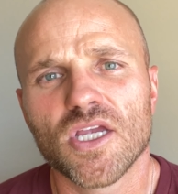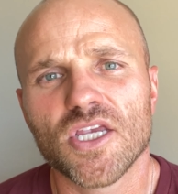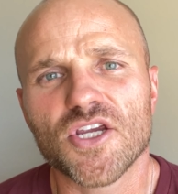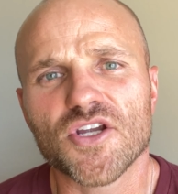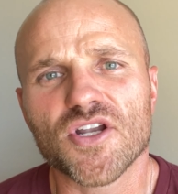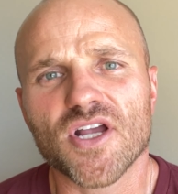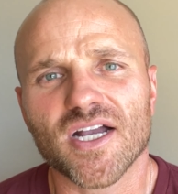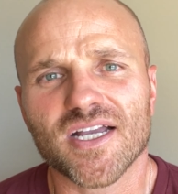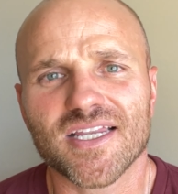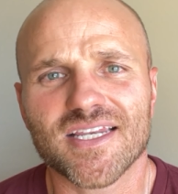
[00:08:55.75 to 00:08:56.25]

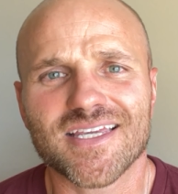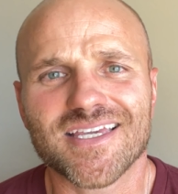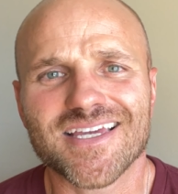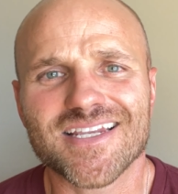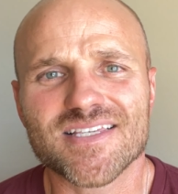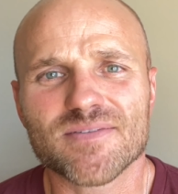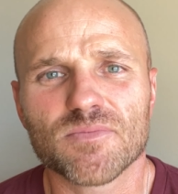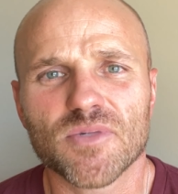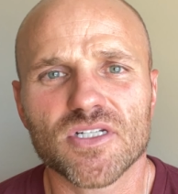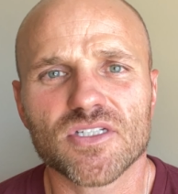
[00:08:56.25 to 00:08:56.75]
you're not going to get
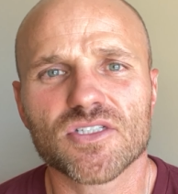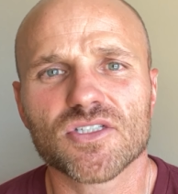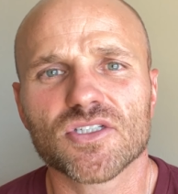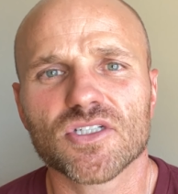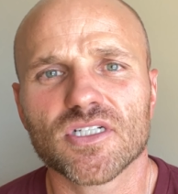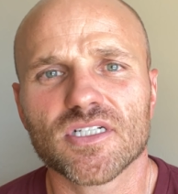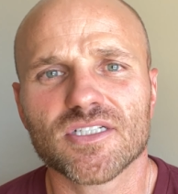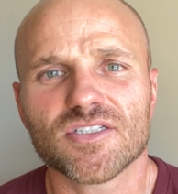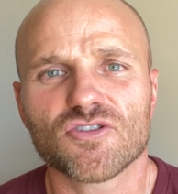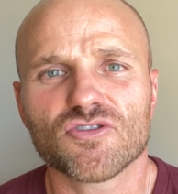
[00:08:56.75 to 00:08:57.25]
as much
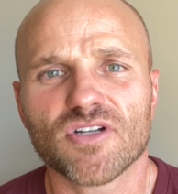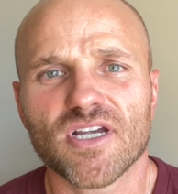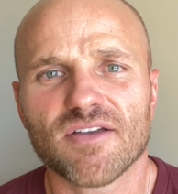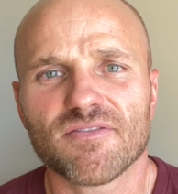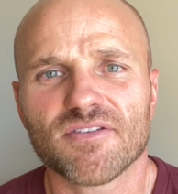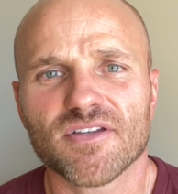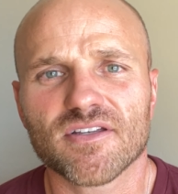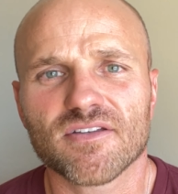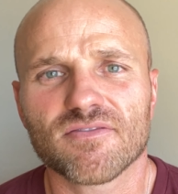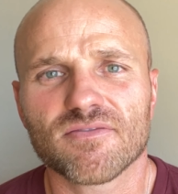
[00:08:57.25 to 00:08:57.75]

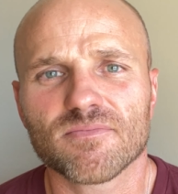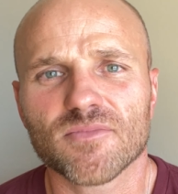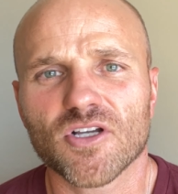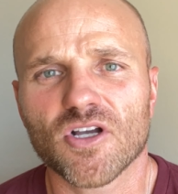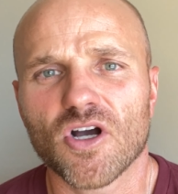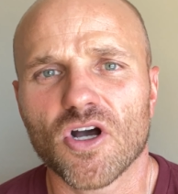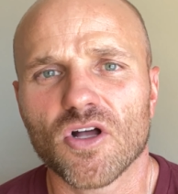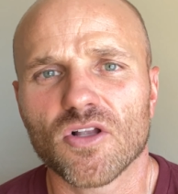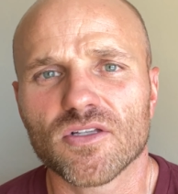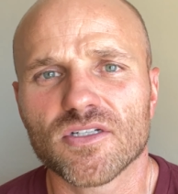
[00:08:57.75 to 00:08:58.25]
traffic from
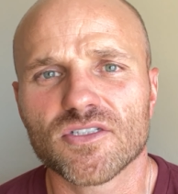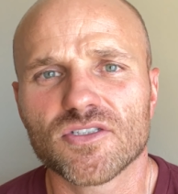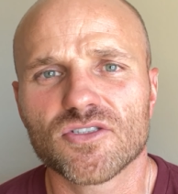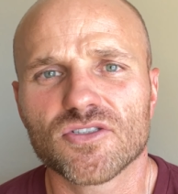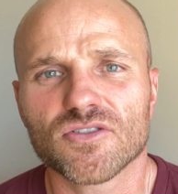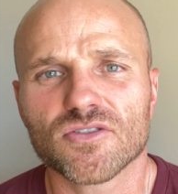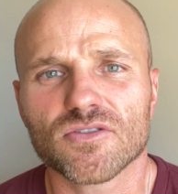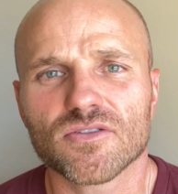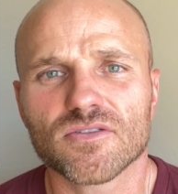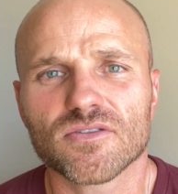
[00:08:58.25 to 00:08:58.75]

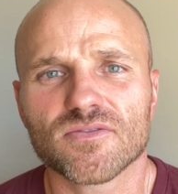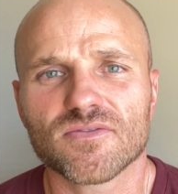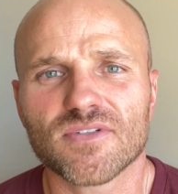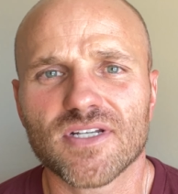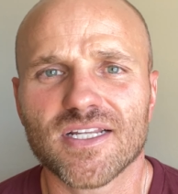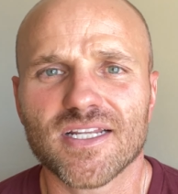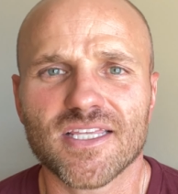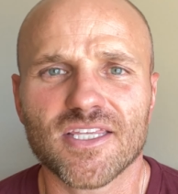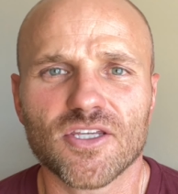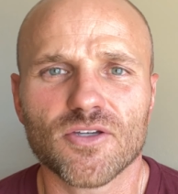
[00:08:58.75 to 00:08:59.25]
college or
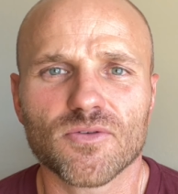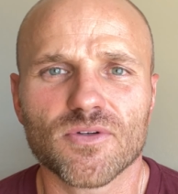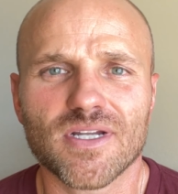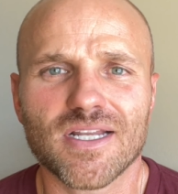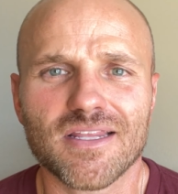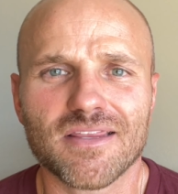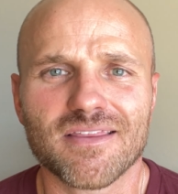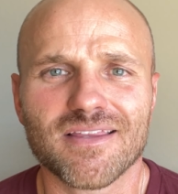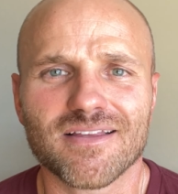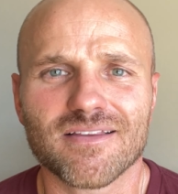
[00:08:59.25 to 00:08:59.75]
NAU or
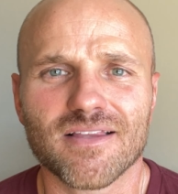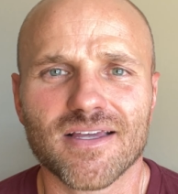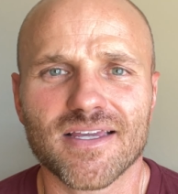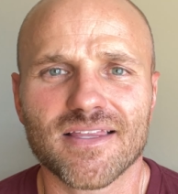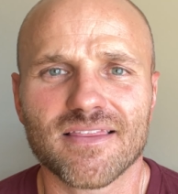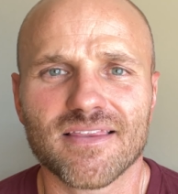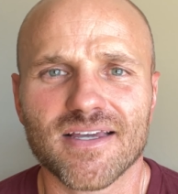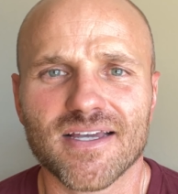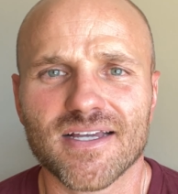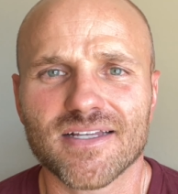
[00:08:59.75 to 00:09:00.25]
anything
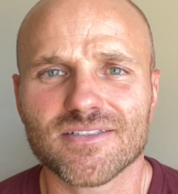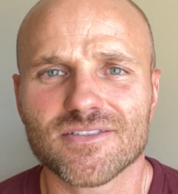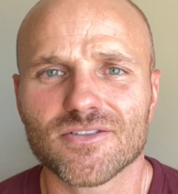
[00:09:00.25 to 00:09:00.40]
like that.